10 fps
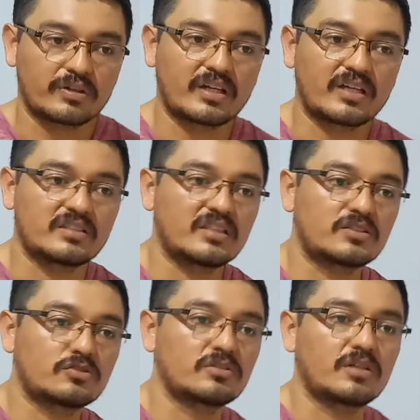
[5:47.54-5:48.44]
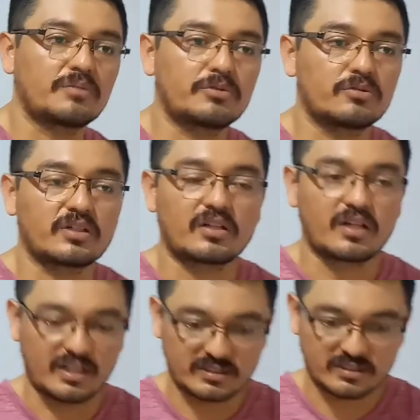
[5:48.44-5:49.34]
they need to review the
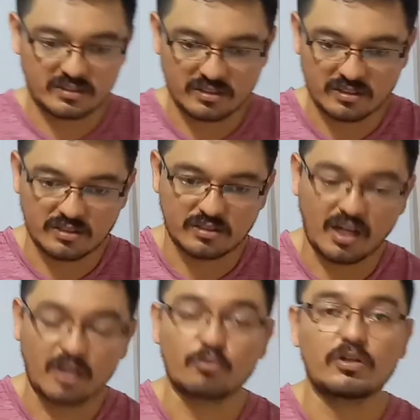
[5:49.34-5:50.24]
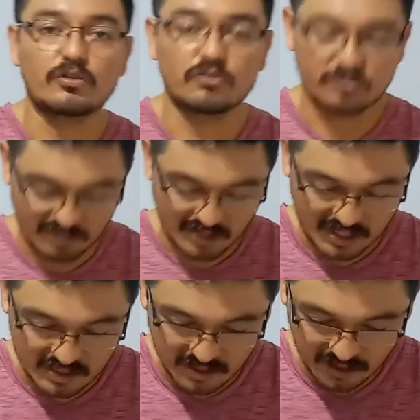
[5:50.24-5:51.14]
class, I will use
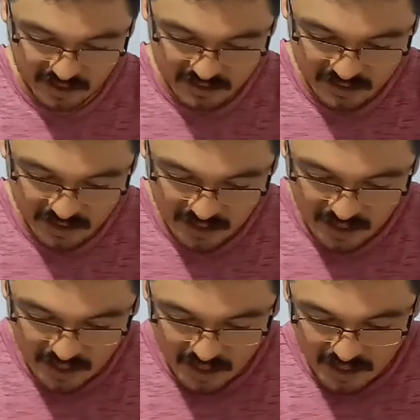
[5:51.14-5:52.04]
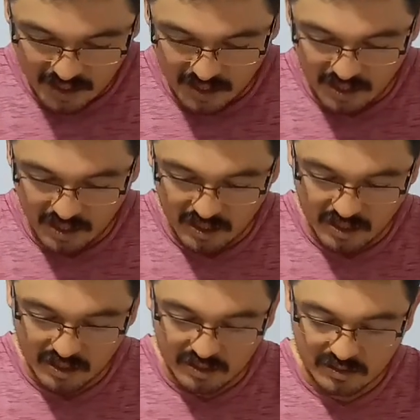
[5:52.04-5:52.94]
flashcards,
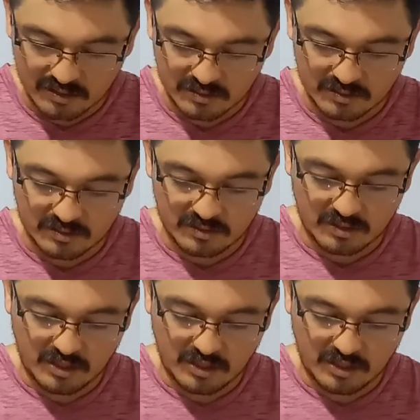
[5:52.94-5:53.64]
and